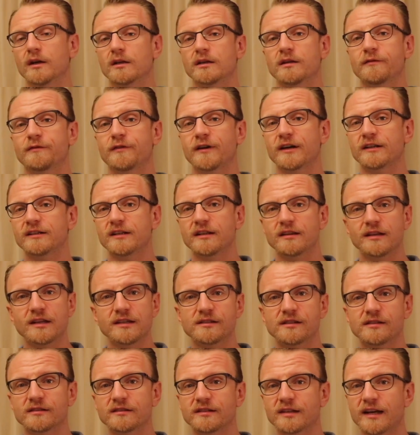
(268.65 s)
Now finding
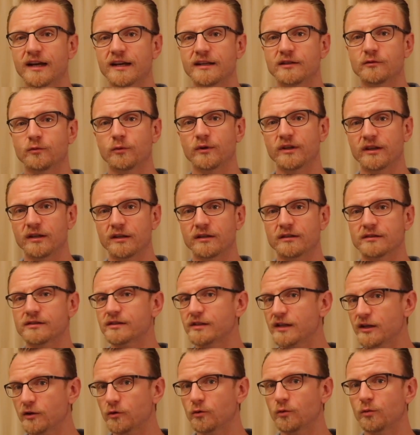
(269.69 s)
these contained within a
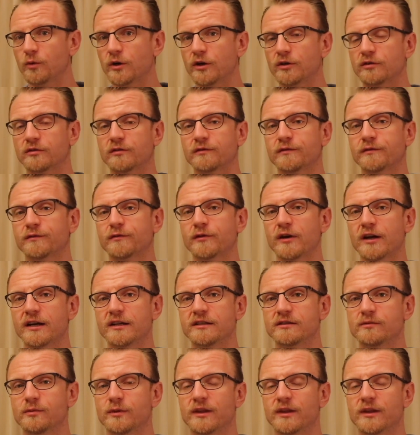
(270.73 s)
single word or phrase